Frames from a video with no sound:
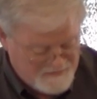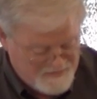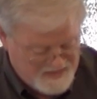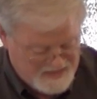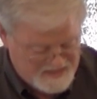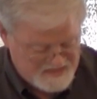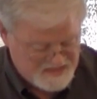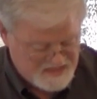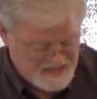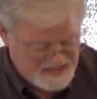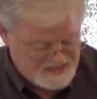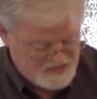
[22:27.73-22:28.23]

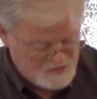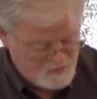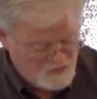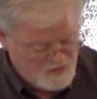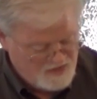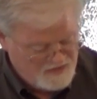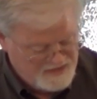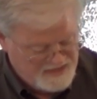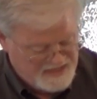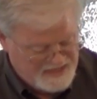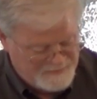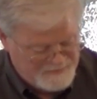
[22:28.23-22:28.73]
events
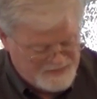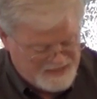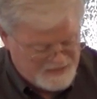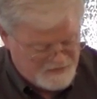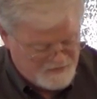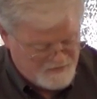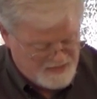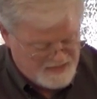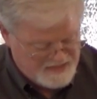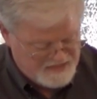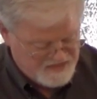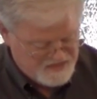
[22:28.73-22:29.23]
like the one
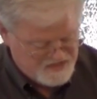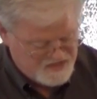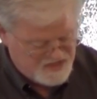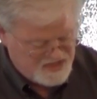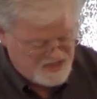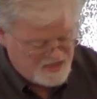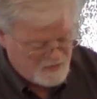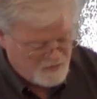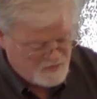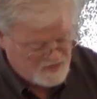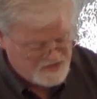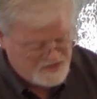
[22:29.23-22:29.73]
that I'm getting
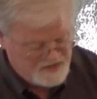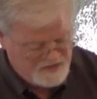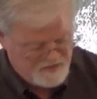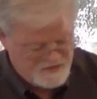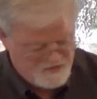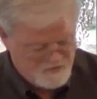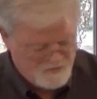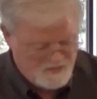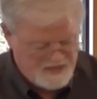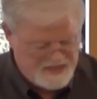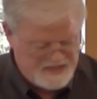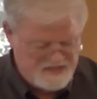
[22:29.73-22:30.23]
ready to share
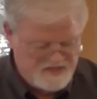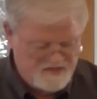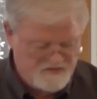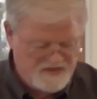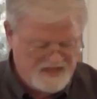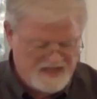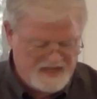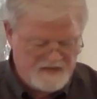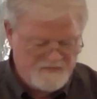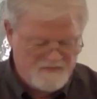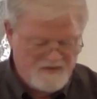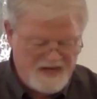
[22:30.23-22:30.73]
with you, to
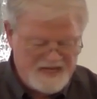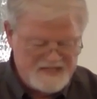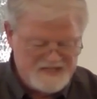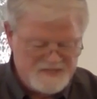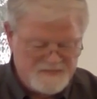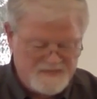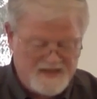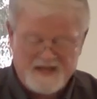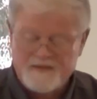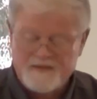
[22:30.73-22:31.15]
read to you, that he